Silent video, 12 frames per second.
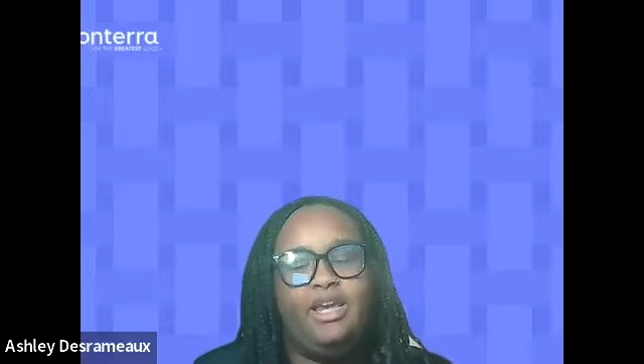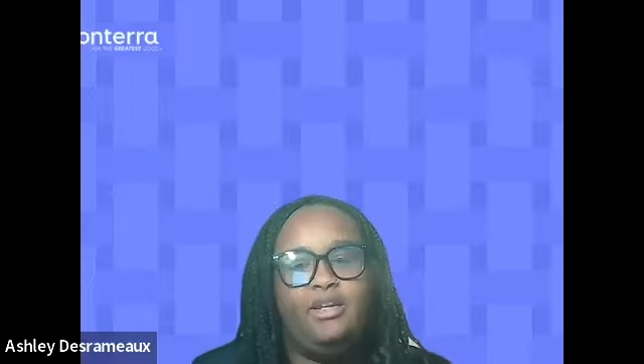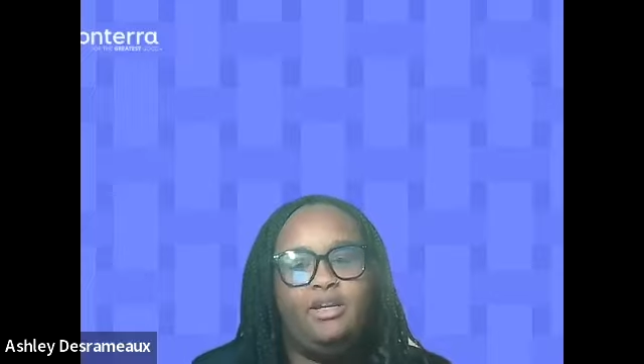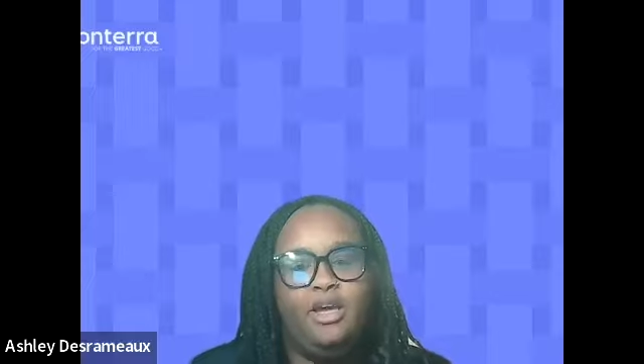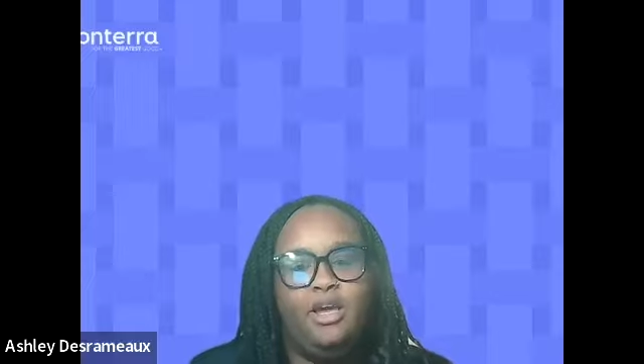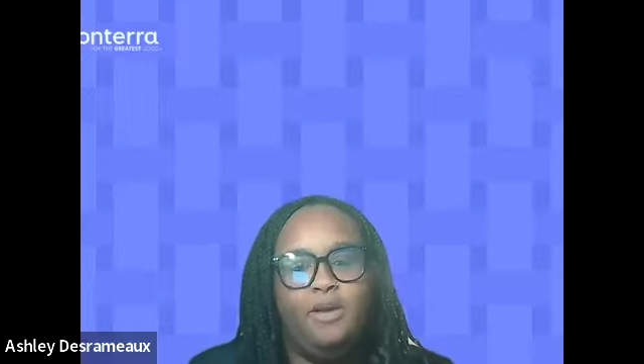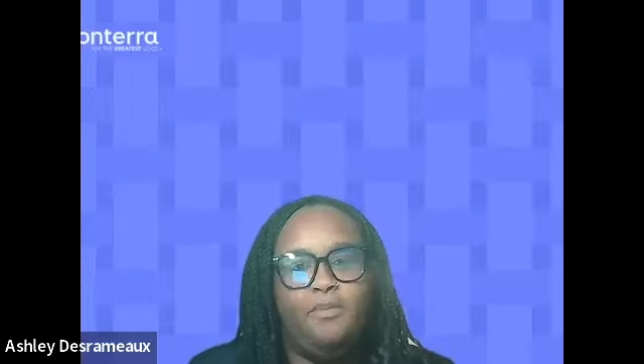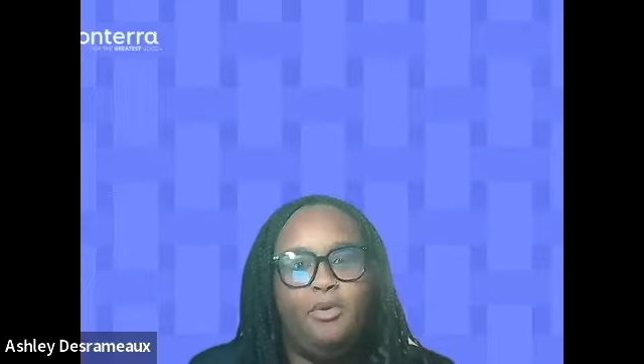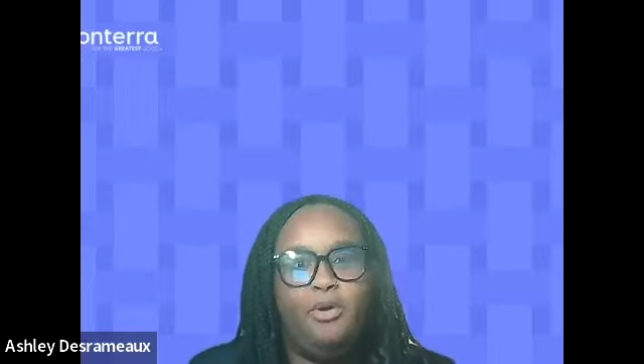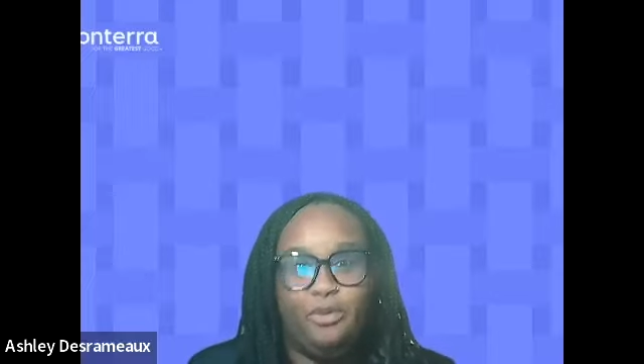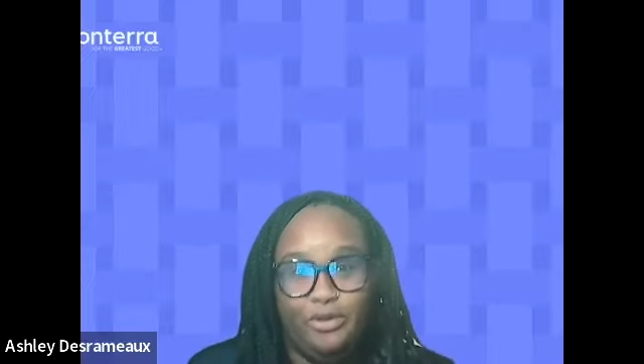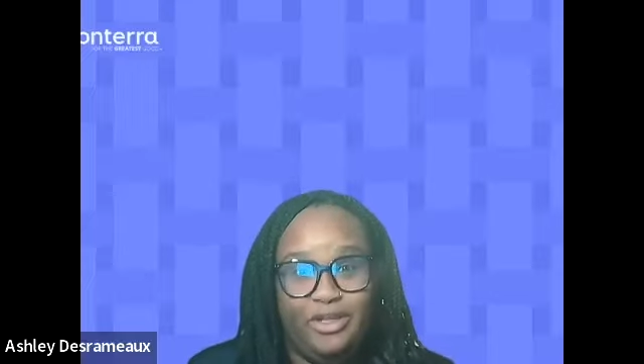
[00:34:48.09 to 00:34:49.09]
And
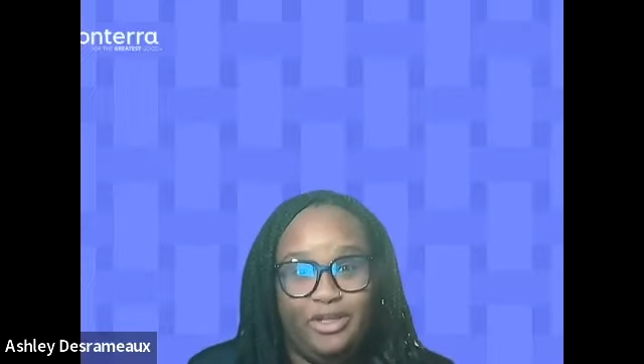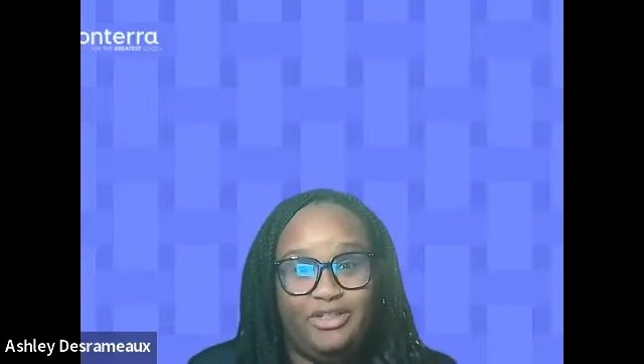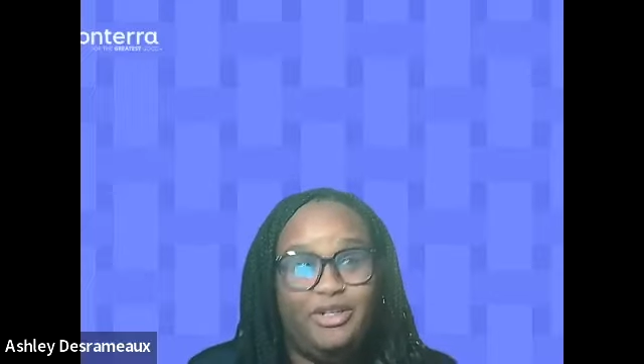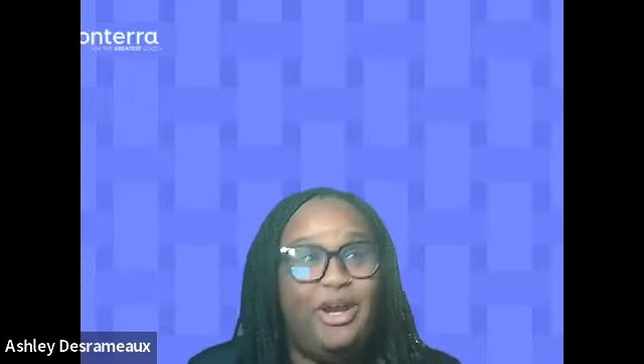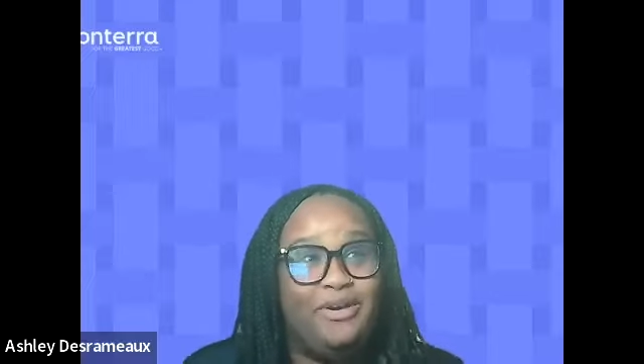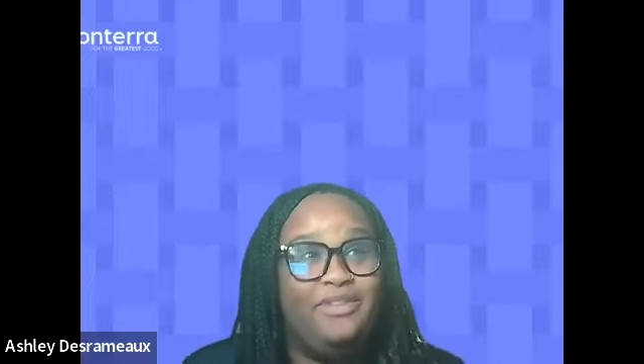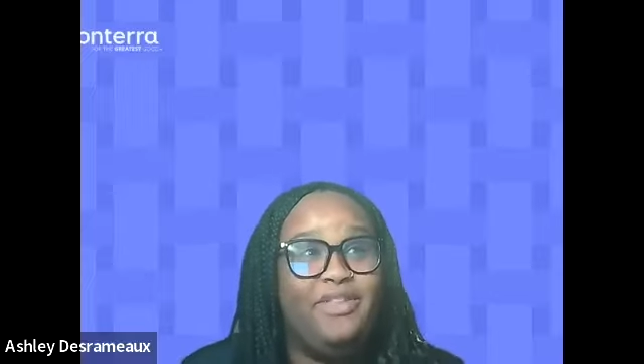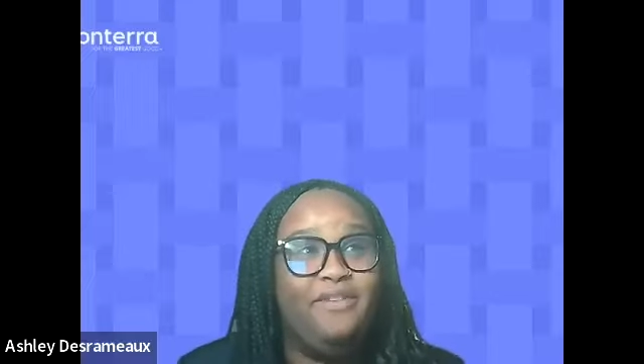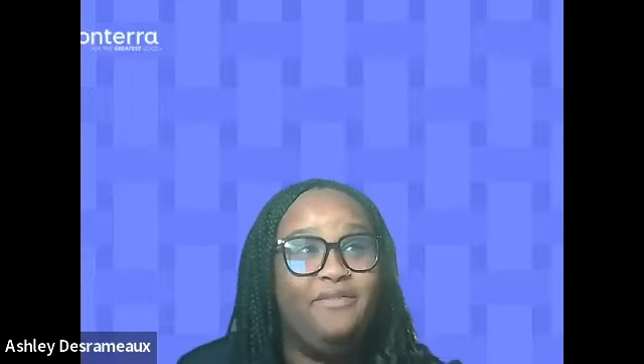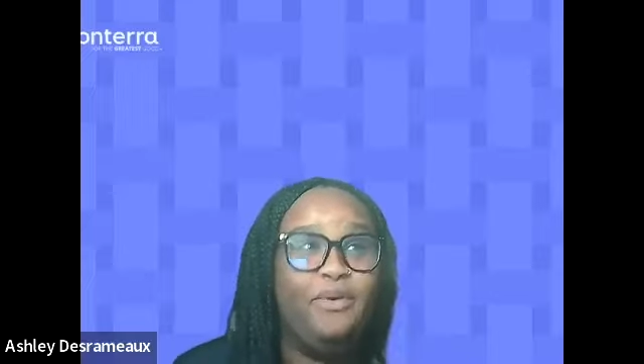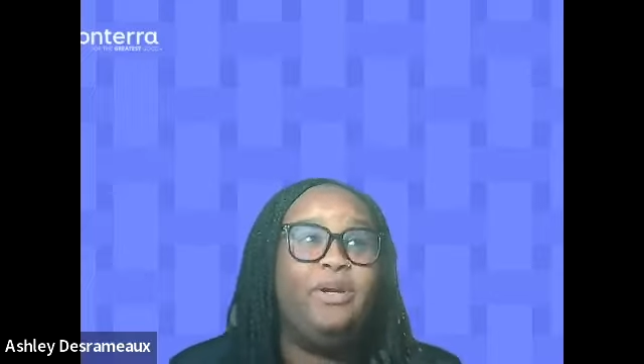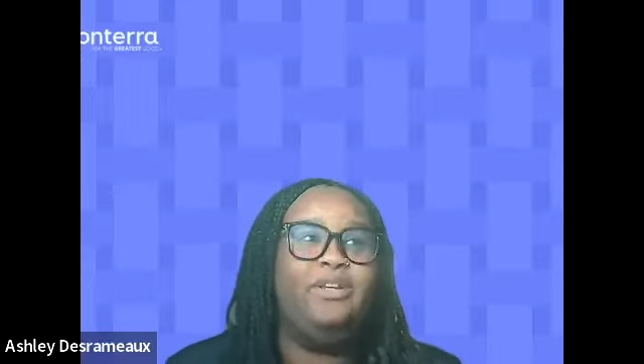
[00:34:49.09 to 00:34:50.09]
more importantly, also, how can they
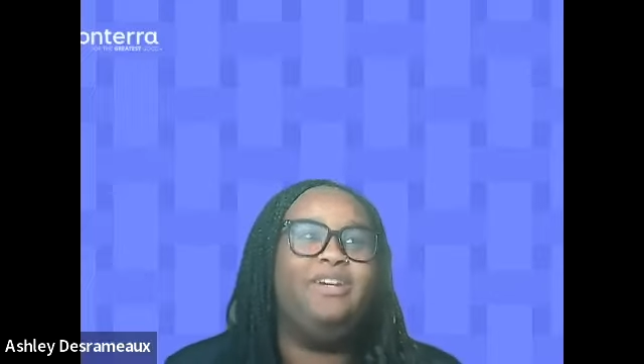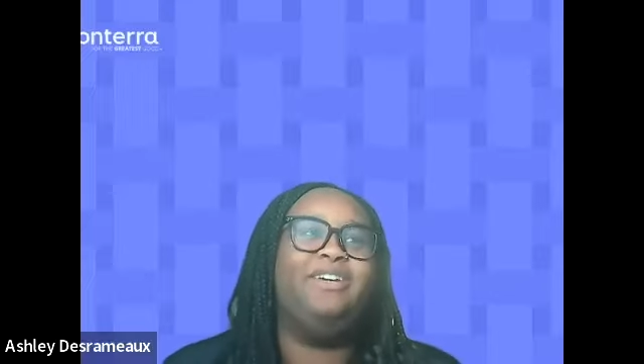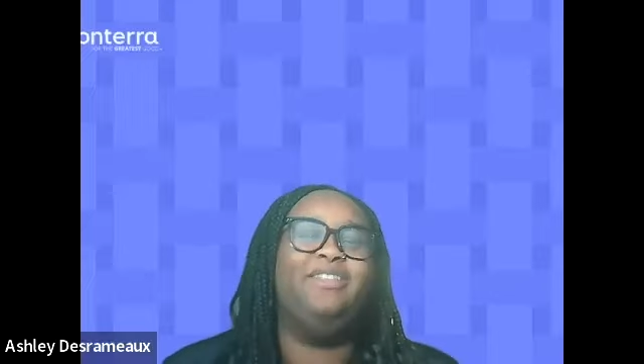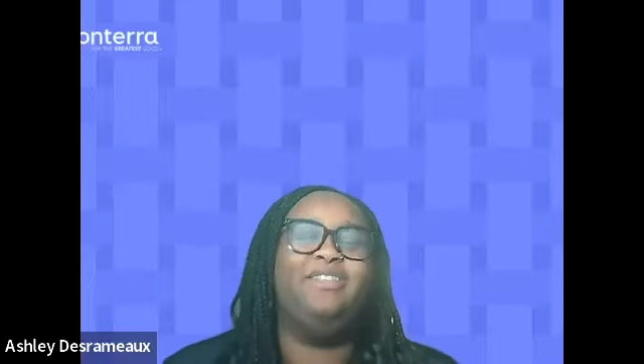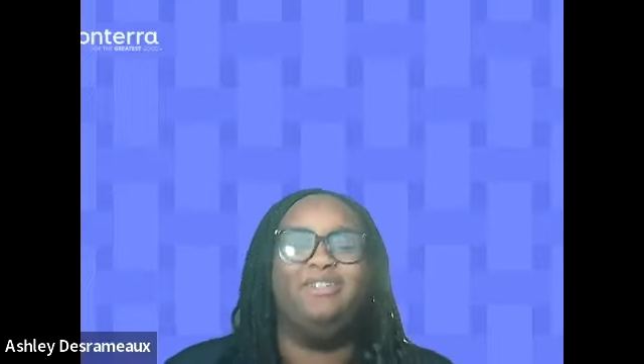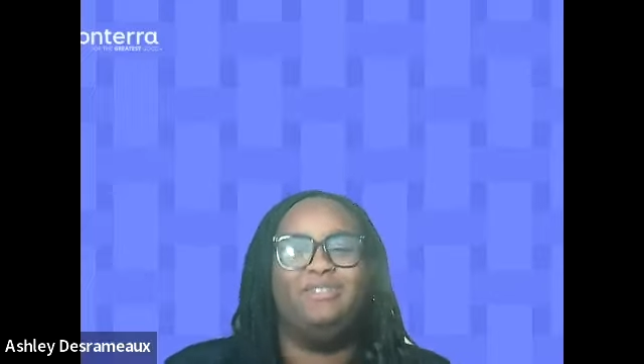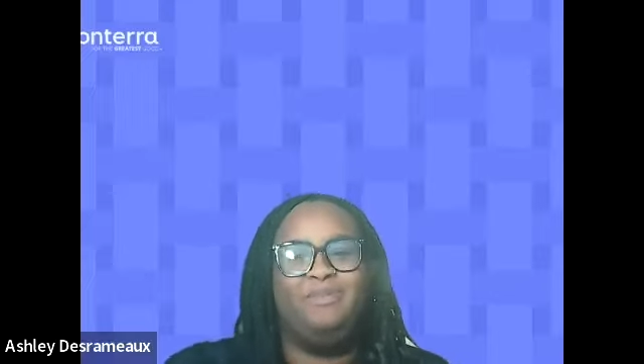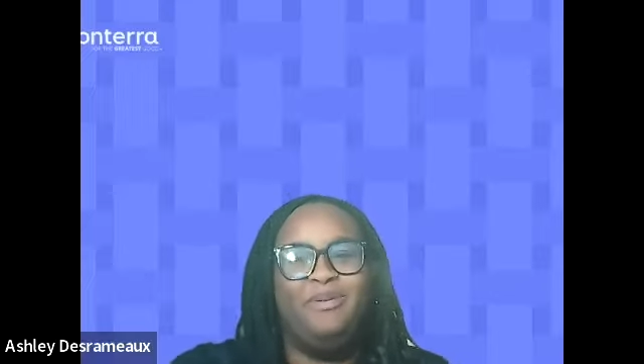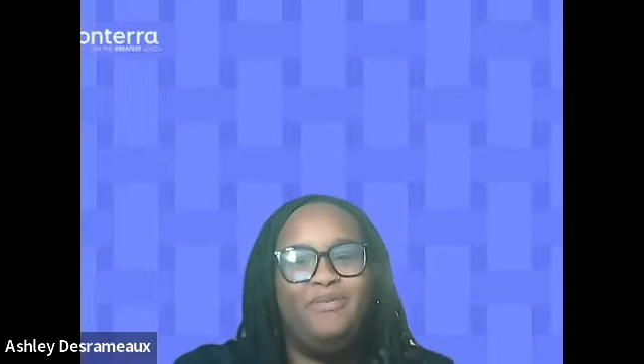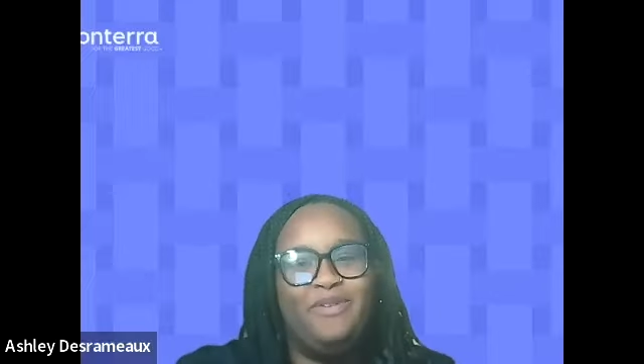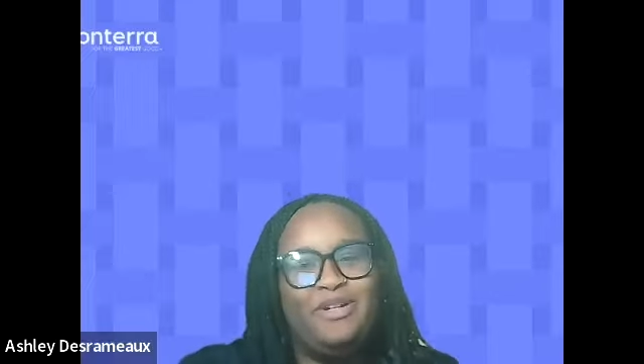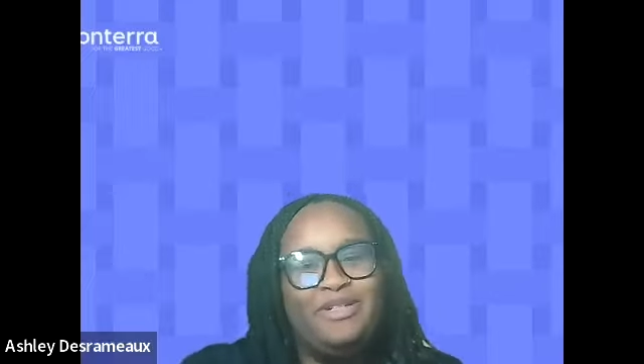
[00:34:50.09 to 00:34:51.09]
avoid those
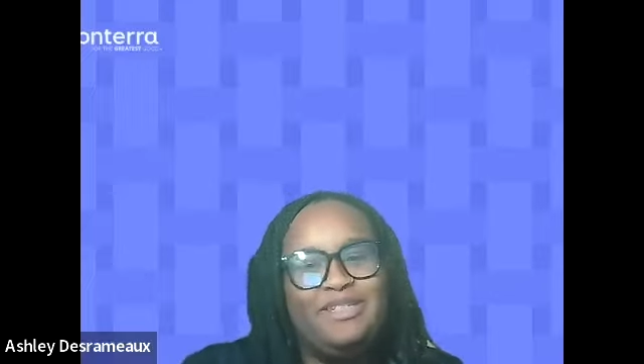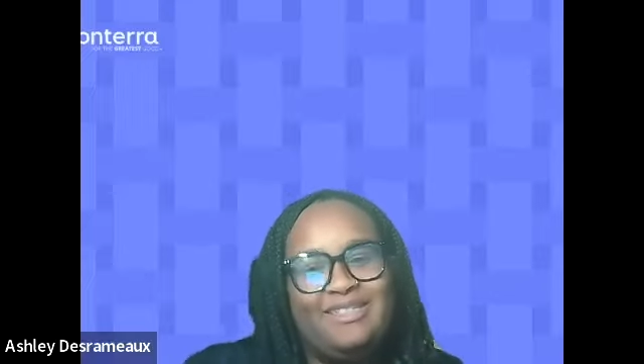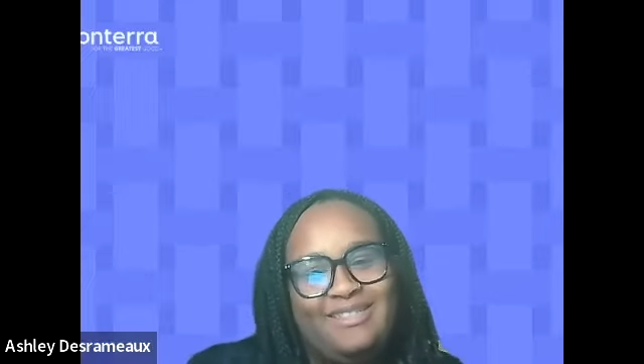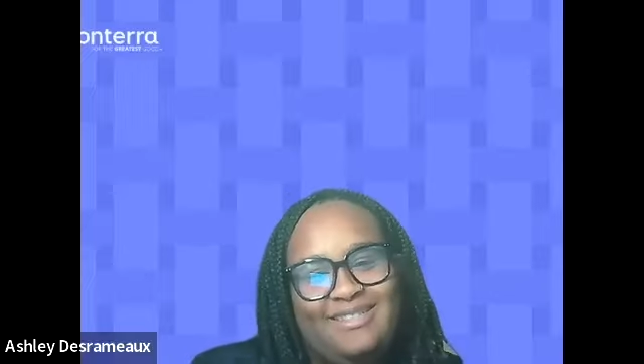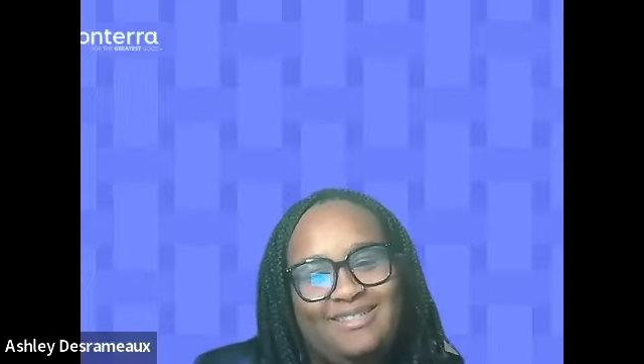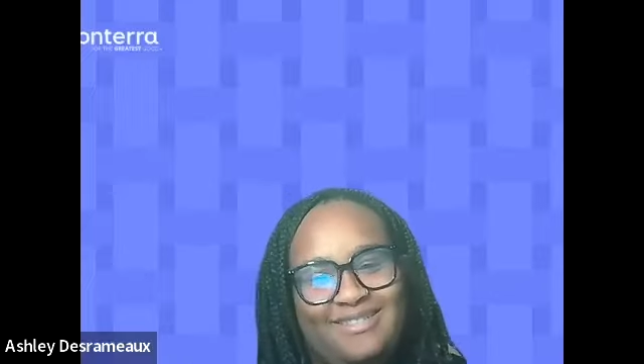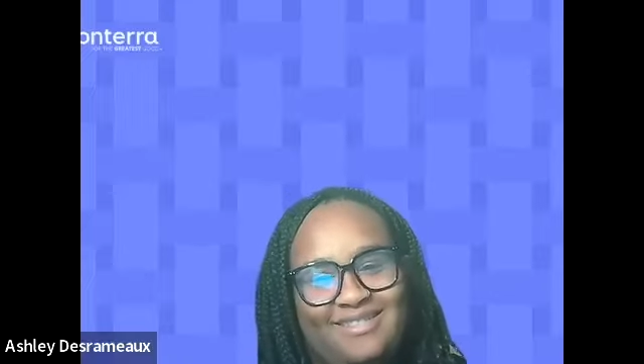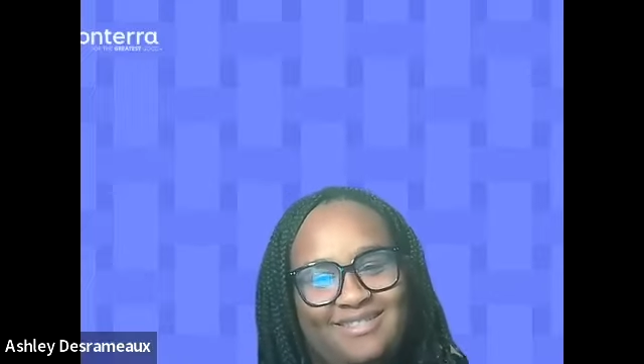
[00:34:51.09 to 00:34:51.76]
pitfalls?